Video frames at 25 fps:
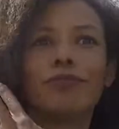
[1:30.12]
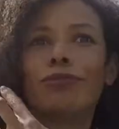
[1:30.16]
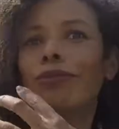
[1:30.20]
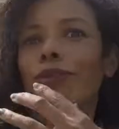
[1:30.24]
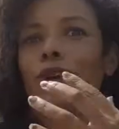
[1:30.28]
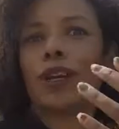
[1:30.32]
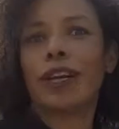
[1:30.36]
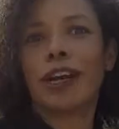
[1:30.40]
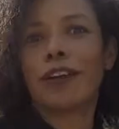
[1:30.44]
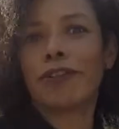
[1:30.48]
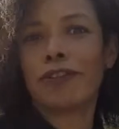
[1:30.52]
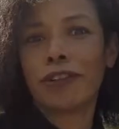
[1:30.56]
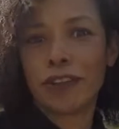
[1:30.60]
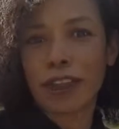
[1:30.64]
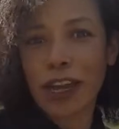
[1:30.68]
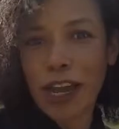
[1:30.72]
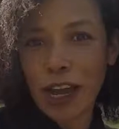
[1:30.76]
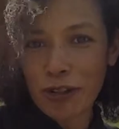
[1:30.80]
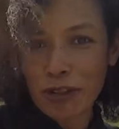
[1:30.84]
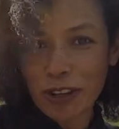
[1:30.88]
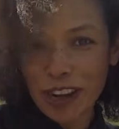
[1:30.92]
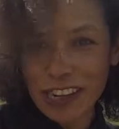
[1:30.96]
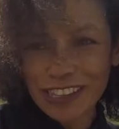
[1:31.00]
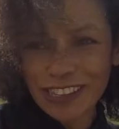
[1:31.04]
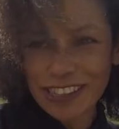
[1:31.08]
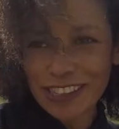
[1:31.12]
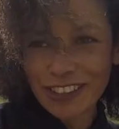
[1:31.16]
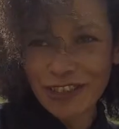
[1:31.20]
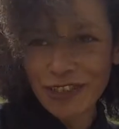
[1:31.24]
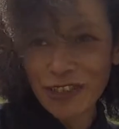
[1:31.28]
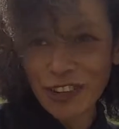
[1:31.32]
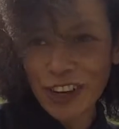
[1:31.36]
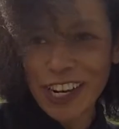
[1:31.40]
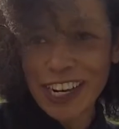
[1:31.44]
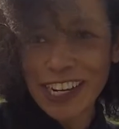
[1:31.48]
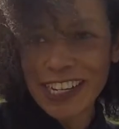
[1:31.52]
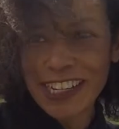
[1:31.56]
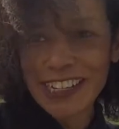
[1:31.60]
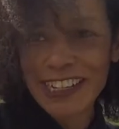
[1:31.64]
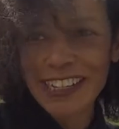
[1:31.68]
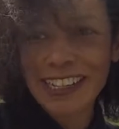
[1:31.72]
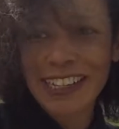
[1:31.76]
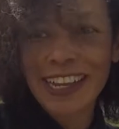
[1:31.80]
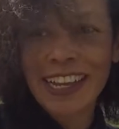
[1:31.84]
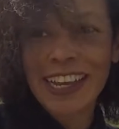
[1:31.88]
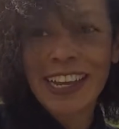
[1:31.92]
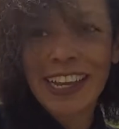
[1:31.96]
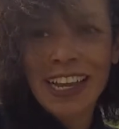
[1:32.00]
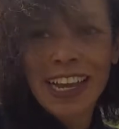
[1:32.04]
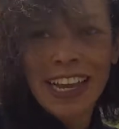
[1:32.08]
whenever that was in France.
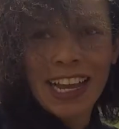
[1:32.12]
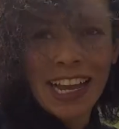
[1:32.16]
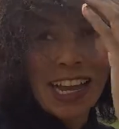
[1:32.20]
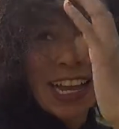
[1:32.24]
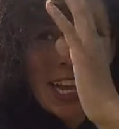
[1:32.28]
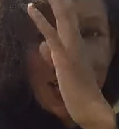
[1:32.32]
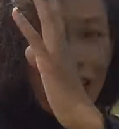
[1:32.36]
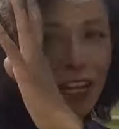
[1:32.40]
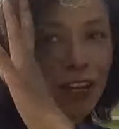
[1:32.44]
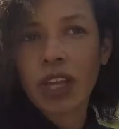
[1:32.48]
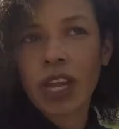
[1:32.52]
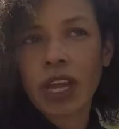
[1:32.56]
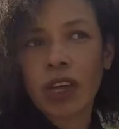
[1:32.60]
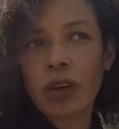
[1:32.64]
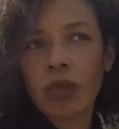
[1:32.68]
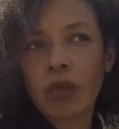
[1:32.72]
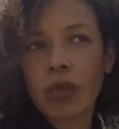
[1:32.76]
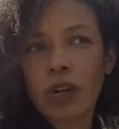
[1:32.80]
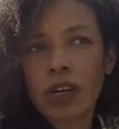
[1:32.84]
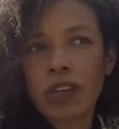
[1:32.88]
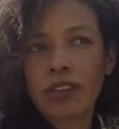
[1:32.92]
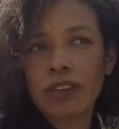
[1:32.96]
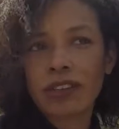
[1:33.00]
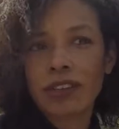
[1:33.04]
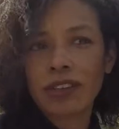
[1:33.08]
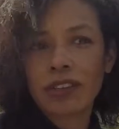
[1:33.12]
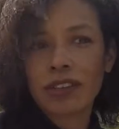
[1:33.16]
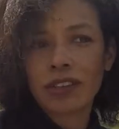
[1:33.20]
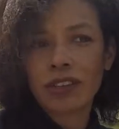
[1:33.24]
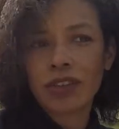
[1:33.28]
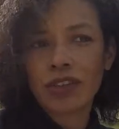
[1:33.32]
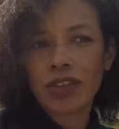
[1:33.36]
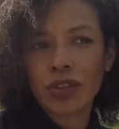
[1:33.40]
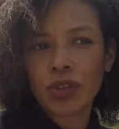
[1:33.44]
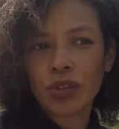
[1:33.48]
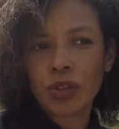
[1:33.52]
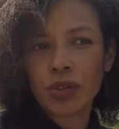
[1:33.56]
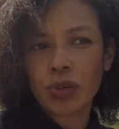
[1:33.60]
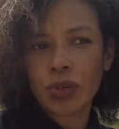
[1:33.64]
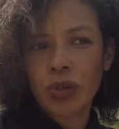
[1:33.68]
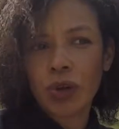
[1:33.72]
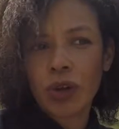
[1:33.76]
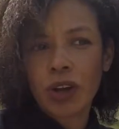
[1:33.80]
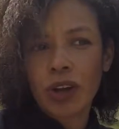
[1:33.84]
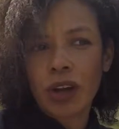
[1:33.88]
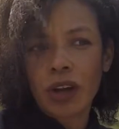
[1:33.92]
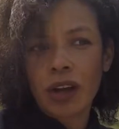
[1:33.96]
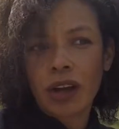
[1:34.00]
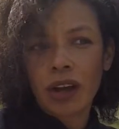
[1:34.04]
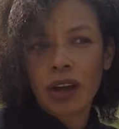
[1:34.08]
Like, what is it to
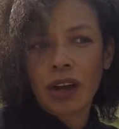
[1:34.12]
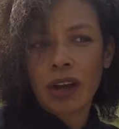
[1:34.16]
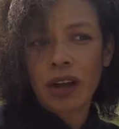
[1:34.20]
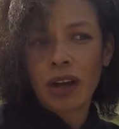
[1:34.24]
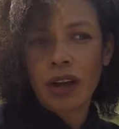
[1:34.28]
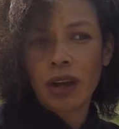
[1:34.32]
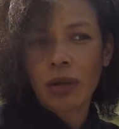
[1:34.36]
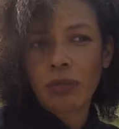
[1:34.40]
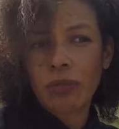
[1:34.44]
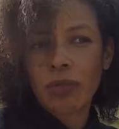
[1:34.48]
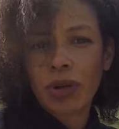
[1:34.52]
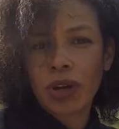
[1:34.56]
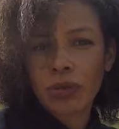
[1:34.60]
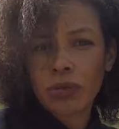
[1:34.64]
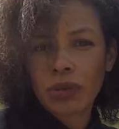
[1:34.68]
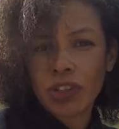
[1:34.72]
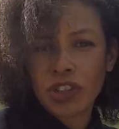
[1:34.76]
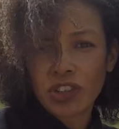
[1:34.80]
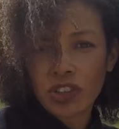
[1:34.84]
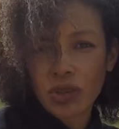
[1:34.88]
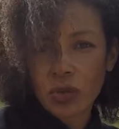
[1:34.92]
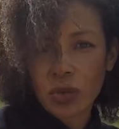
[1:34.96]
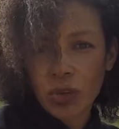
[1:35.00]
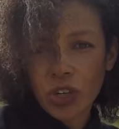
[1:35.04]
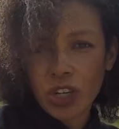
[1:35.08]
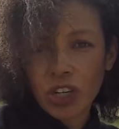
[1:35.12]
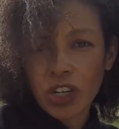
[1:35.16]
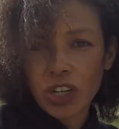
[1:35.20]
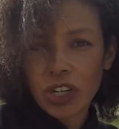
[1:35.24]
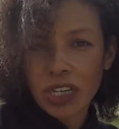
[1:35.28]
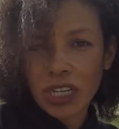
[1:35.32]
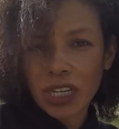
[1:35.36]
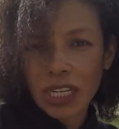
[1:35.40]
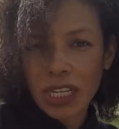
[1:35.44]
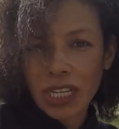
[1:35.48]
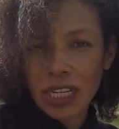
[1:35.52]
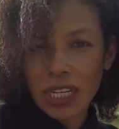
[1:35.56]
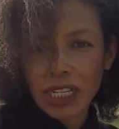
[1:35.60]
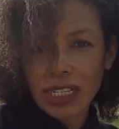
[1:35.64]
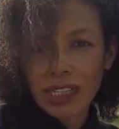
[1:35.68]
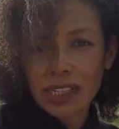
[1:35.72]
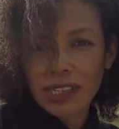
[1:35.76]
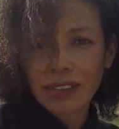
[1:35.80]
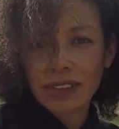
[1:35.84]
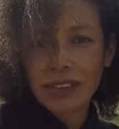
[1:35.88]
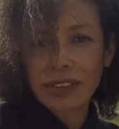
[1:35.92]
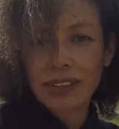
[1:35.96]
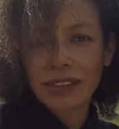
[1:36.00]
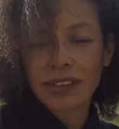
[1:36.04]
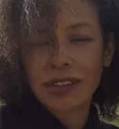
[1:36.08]
publish a work online?
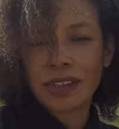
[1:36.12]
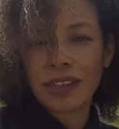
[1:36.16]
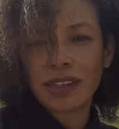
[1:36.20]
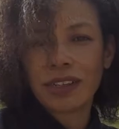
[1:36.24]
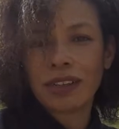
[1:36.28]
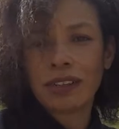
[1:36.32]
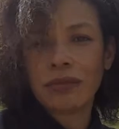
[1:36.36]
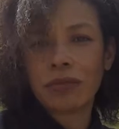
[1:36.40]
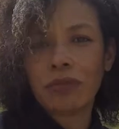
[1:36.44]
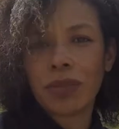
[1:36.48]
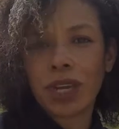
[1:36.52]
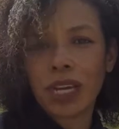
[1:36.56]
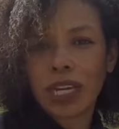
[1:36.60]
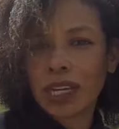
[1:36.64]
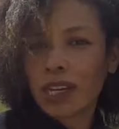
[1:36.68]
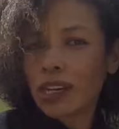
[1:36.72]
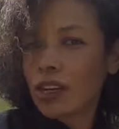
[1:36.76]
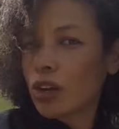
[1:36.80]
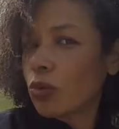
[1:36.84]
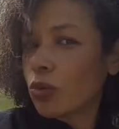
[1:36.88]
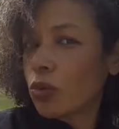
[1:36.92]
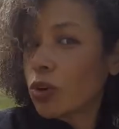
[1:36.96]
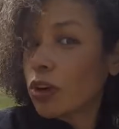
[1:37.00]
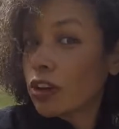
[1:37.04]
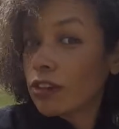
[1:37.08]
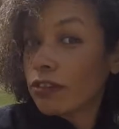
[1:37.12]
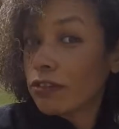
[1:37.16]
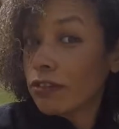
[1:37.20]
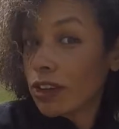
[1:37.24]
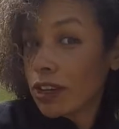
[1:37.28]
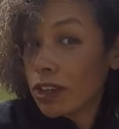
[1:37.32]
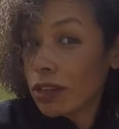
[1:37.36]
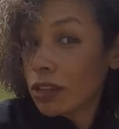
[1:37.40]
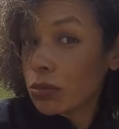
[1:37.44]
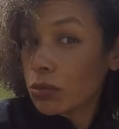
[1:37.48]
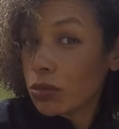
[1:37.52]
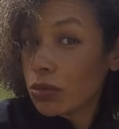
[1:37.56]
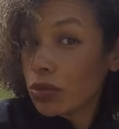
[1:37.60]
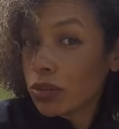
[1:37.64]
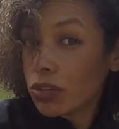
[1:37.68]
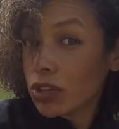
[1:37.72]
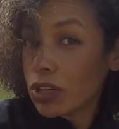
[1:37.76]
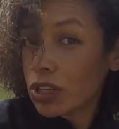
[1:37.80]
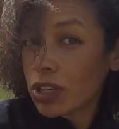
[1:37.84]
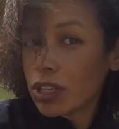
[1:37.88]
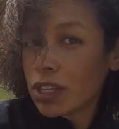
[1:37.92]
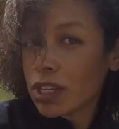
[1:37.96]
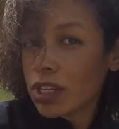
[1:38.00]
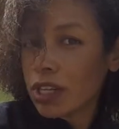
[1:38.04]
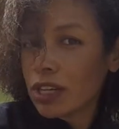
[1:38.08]
Is it making a work available
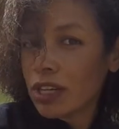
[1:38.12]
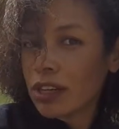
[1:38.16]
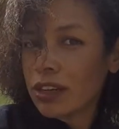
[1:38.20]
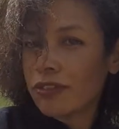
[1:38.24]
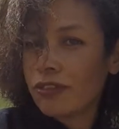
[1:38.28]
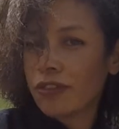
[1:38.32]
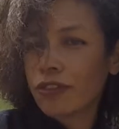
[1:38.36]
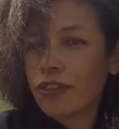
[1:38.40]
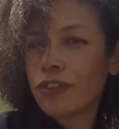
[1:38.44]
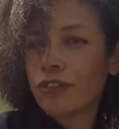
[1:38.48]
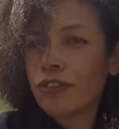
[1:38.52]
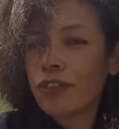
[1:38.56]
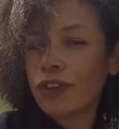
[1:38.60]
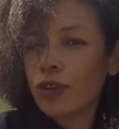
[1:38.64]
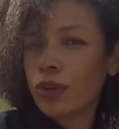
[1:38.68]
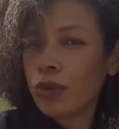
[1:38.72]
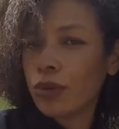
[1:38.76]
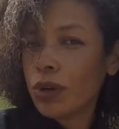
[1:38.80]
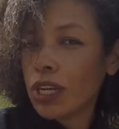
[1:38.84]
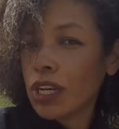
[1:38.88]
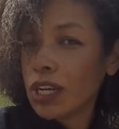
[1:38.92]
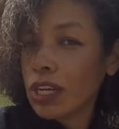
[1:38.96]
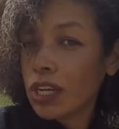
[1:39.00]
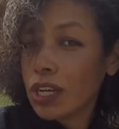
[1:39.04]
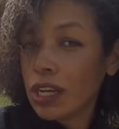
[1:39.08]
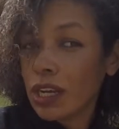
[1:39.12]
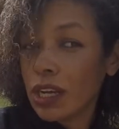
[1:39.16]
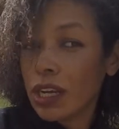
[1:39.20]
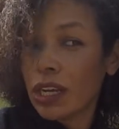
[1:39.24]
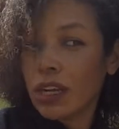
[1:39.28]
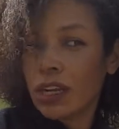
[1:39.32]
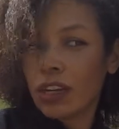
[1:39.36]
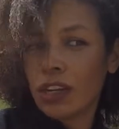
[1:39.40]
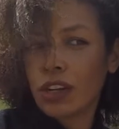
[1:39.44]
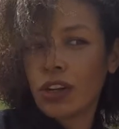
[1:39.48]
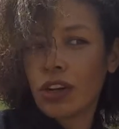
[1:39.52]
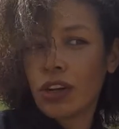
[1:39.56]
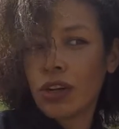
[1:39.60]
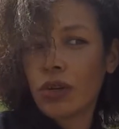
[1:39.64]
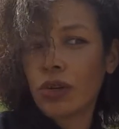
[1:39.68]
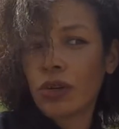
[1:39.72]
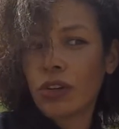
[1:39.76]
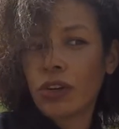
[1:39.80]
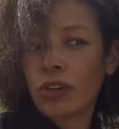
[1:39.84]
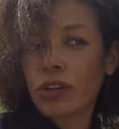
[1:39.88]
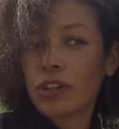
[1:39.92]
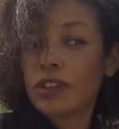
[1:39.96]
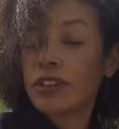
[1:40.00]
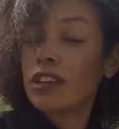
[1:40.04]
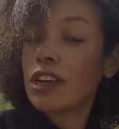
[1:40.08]
online for viewing,
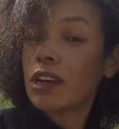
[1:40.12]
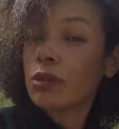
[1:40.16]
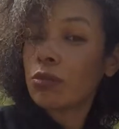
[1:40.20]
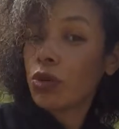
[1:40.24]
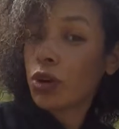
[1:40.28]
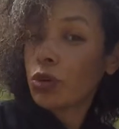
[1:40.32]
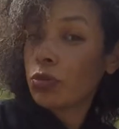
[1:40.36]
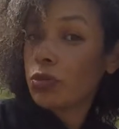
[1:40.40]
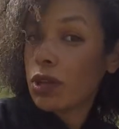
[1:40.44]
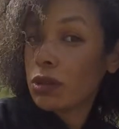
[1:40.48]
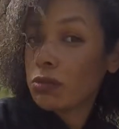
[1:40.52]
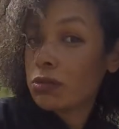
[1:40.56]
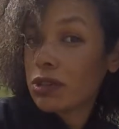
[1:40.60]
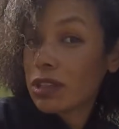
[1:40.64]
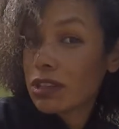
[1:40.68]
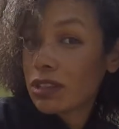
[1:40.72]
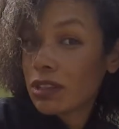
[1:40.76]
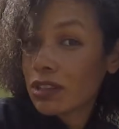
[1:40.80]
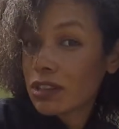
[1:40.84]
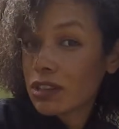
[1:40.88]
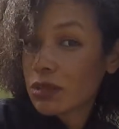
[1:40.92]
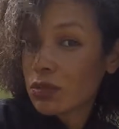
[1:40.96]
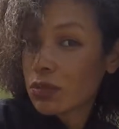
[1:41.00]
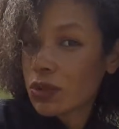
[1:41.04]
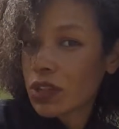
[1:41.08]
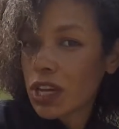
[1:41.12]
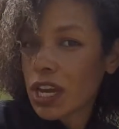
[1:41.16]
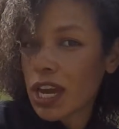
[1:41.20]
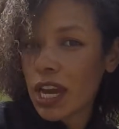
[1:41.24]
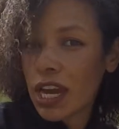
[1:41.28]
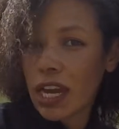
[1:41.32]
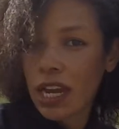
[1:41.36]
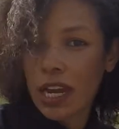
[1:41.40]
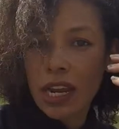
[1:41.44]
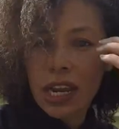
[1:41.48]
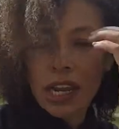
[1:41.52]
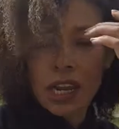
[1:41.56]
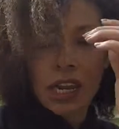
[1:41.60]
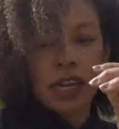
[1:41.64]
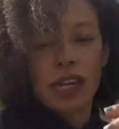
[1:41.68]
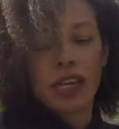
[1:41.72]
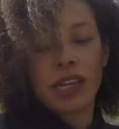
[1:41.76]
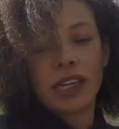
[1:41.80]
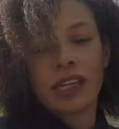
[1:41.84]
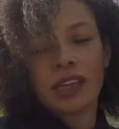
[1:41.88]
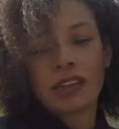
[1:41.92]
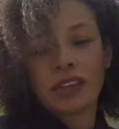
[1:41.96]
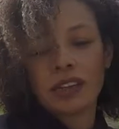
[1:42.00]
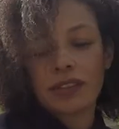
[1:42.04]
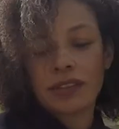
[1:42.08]
or is that more public display?
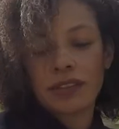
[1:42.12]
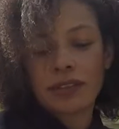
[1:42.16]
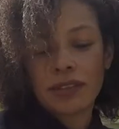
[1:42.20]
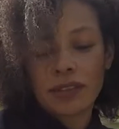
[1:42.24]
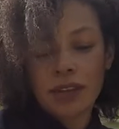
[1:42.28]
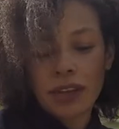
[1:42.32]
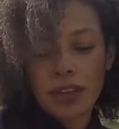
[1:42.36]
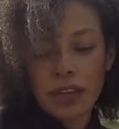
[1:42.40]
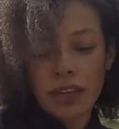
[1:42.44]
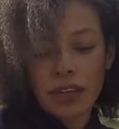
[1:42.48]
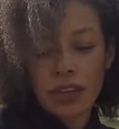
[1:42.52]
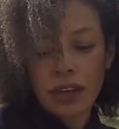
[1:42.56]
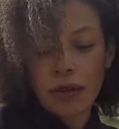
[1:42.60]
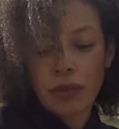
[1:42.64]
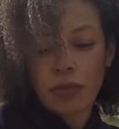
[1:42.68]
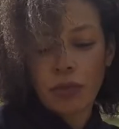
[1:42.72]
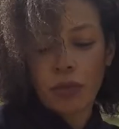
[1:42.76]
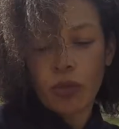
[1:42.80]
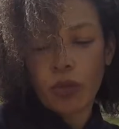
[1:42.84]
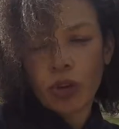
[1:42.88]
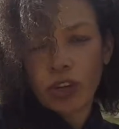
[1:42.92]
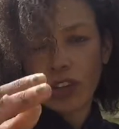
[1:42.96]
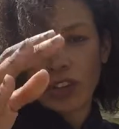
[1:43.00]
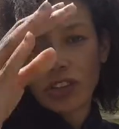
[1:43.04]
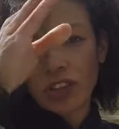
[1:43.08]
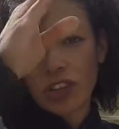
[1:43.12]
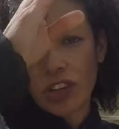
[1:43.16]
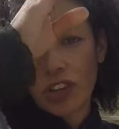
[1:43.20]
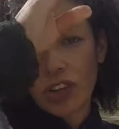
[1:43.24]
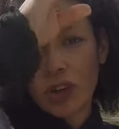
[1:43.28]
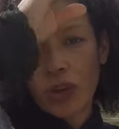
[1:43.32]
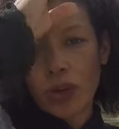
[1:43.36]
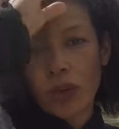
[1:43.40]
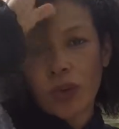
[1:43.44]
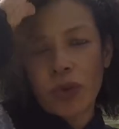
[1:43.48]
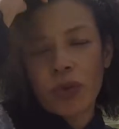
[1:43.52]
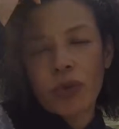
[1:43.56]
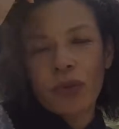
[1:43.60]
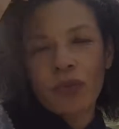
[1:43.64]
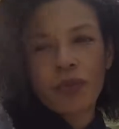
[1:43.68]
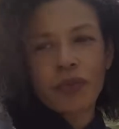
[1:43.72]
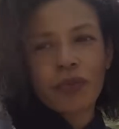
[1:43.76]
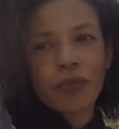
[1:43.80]
Is it more so